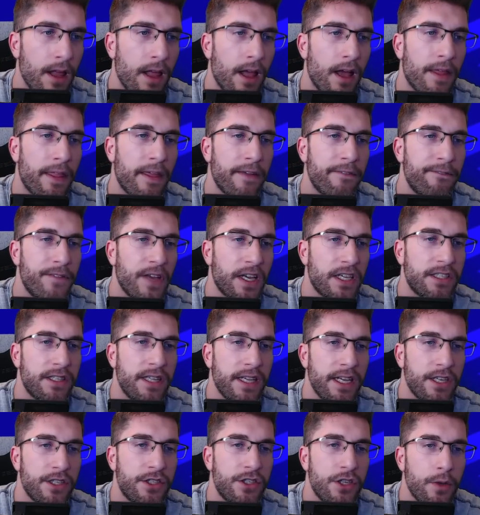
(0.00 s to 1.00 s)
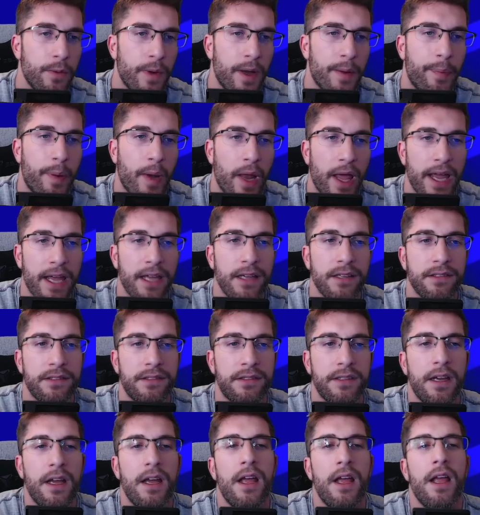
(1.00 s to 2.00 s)
They fixed the issue where
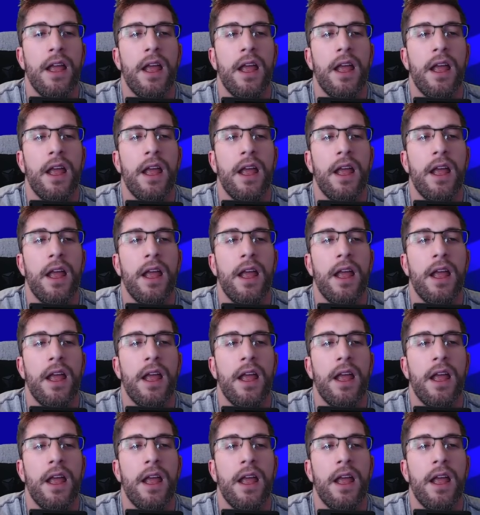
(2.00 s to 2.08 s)
players